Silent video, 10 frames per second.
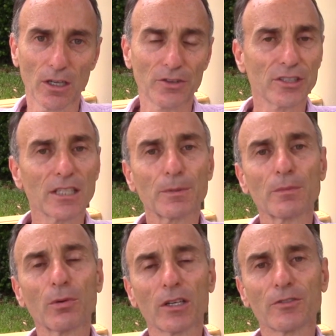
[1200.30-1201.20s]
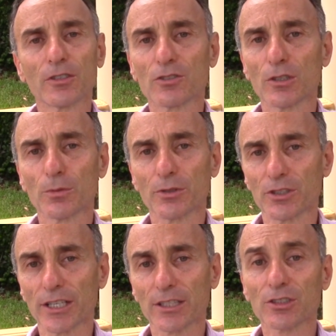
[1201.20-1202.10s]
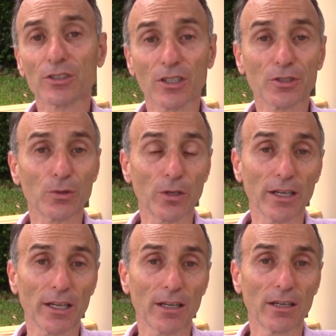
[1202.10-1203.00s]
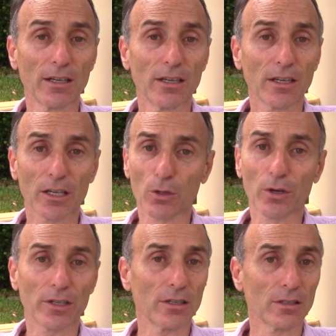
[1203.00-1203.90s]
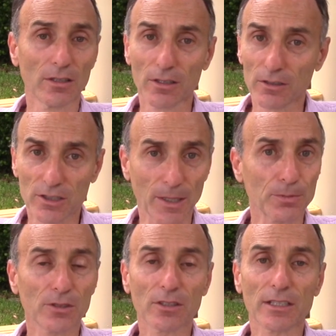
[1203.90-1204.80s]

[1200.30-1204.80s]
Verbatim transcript: The tipping point of consumer rejection is underway. It already tipped in the